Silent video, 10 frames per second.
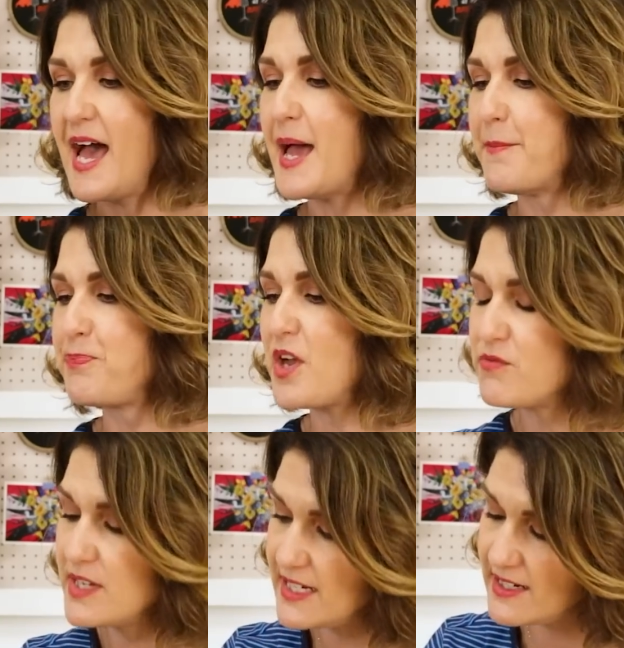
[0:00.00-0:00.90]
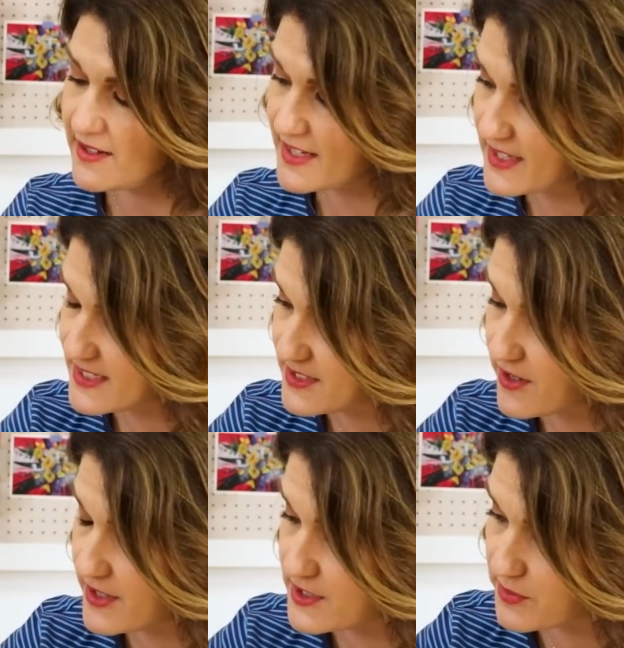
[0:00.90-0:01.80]
Um, I really like these
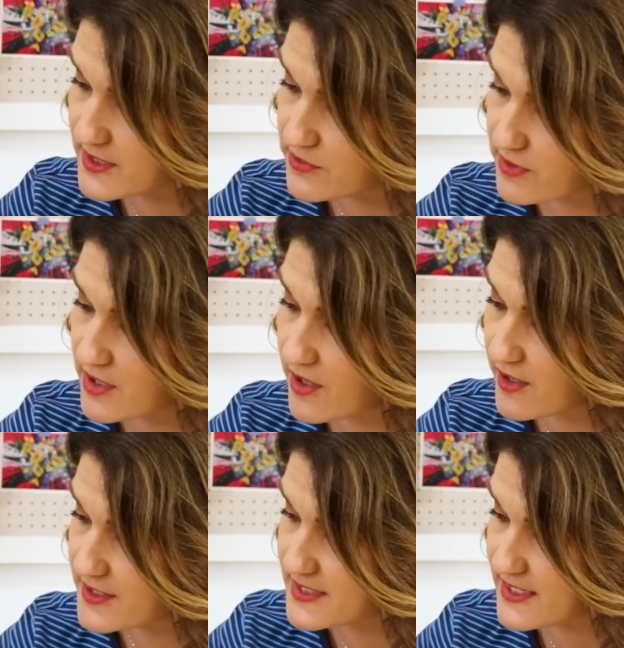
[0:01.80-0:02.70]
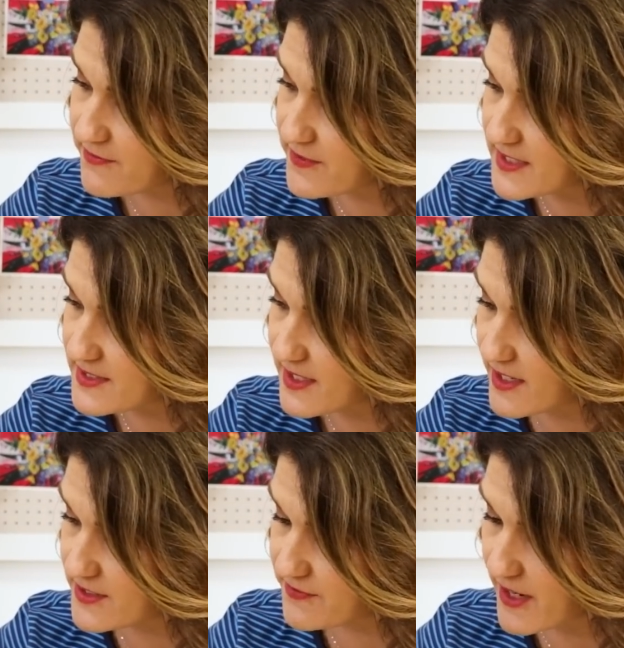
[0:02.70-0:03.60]
high twist Rickardi
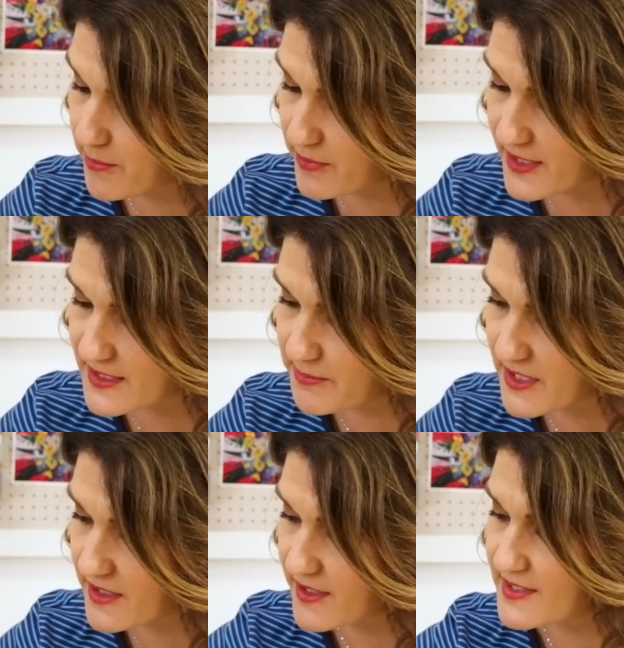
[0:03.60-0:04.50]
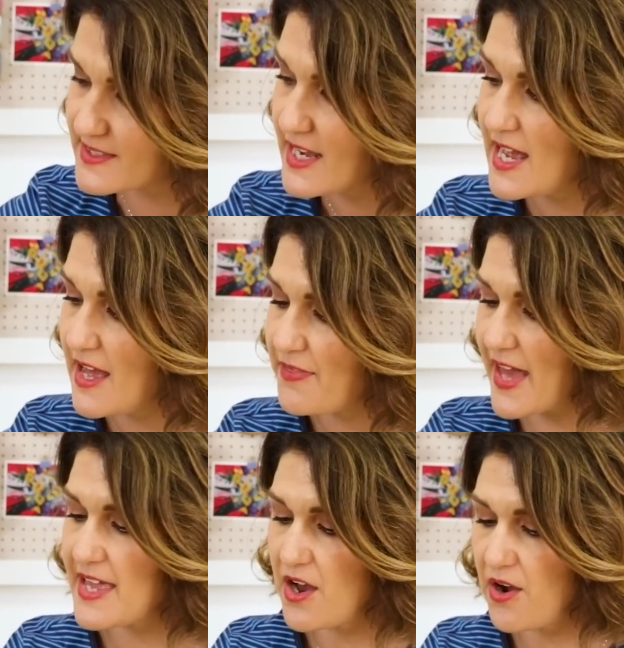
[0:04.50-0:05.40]
viscose fabrics because
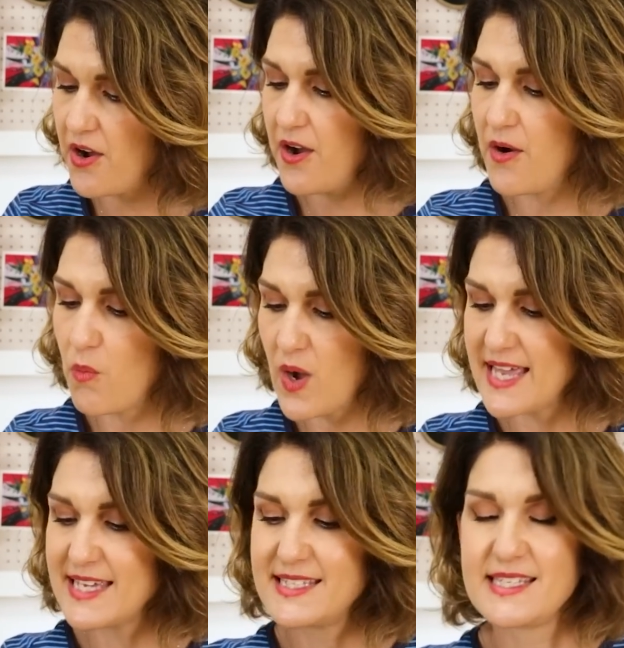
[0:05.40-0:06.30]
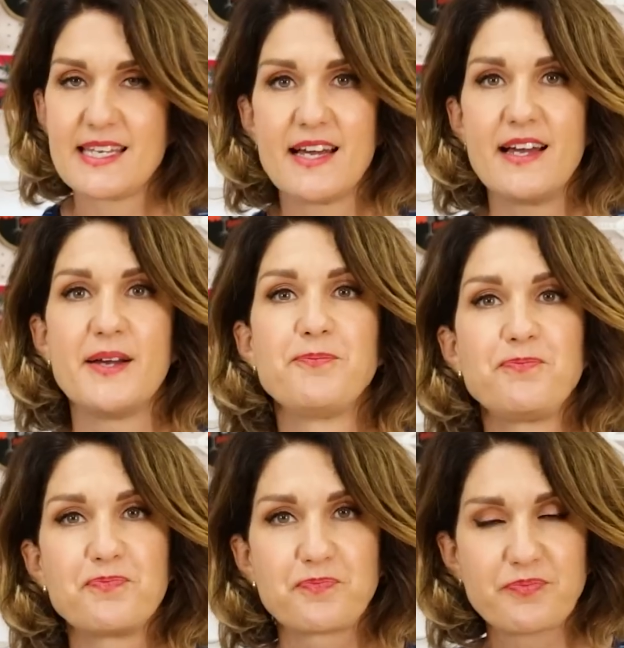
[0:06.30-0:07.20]
they are weightier
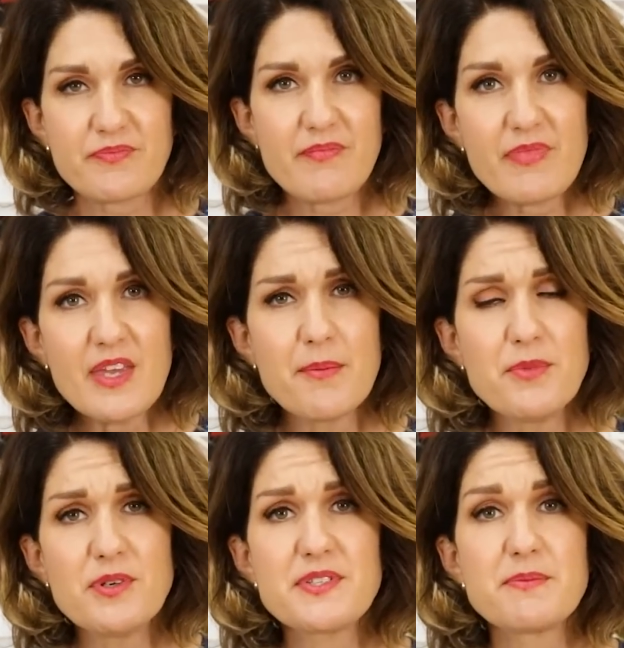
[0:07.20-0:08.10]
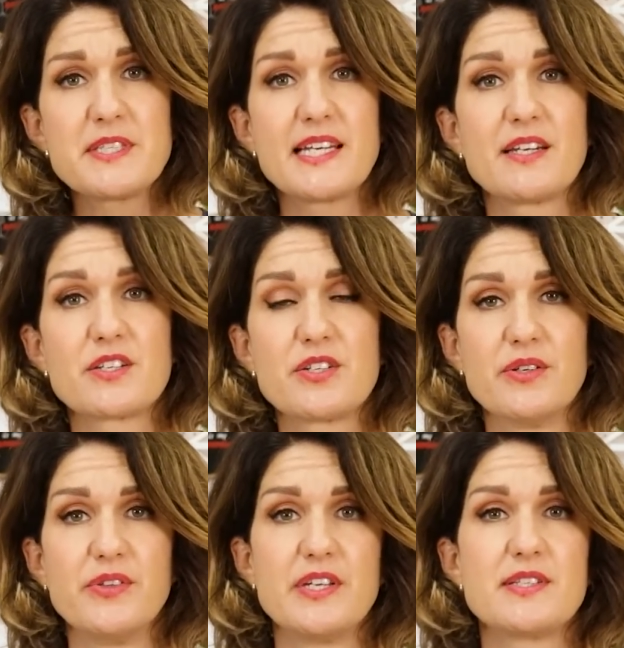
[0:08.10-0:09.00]
and more
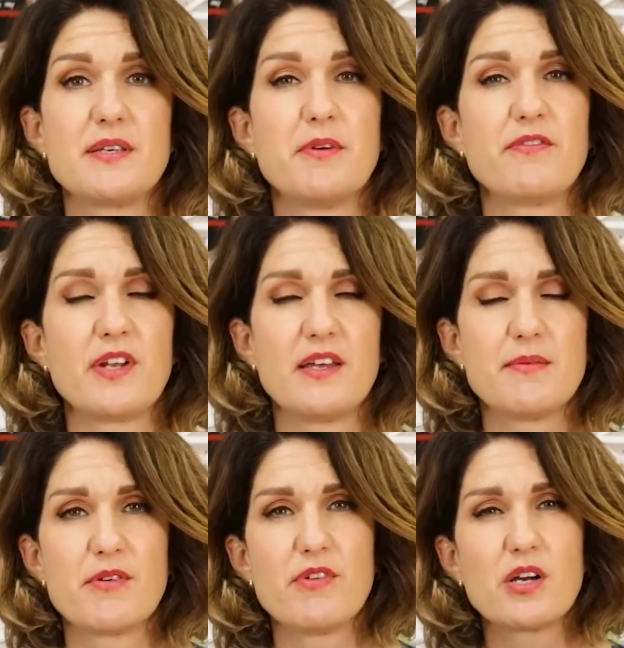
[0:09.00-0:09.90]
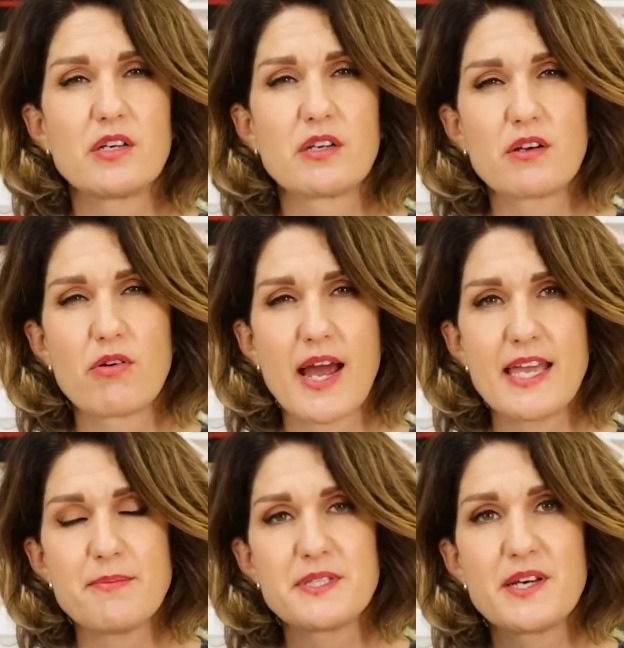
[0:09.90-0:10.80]
substantial than some of like the Moroccan
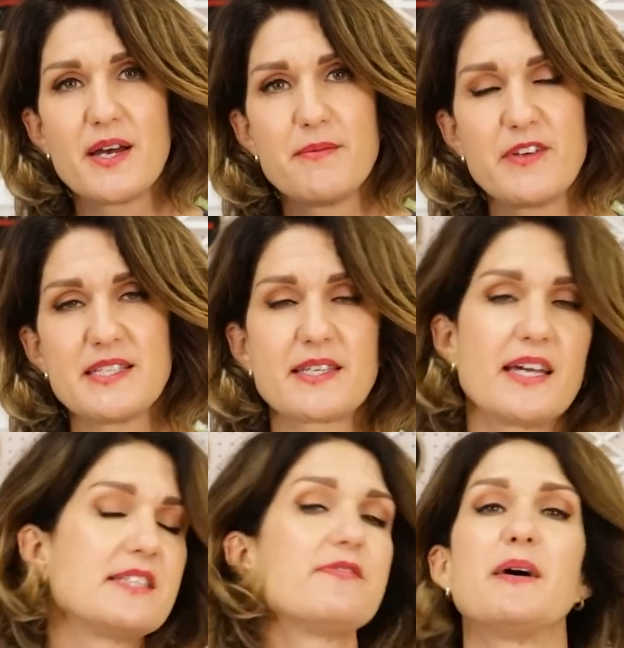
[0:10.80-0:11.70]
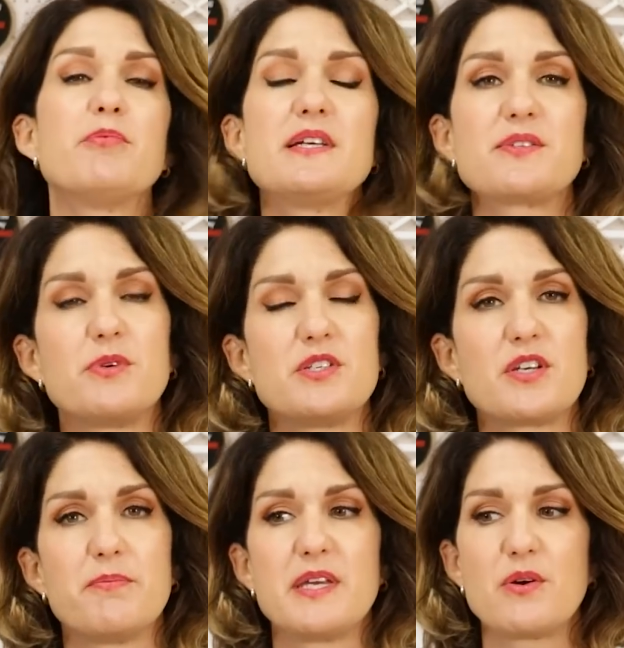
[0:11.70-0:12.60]
crepe type viscose fabrics, which
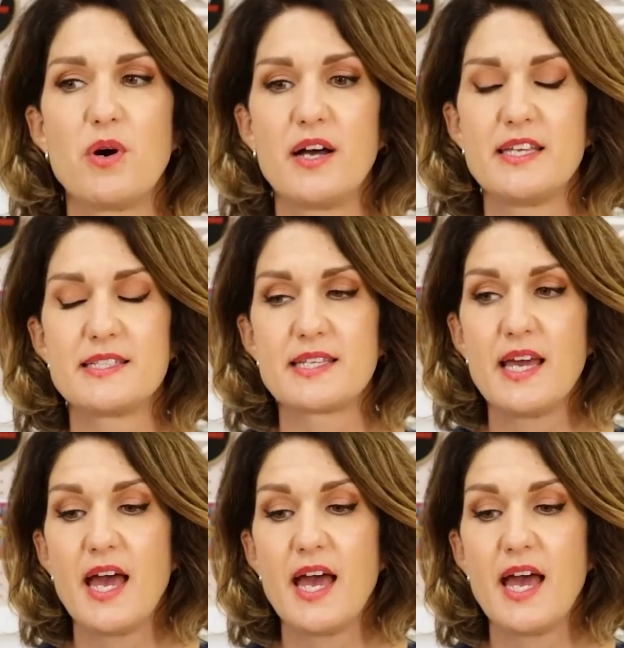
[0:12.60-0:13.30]
can be quite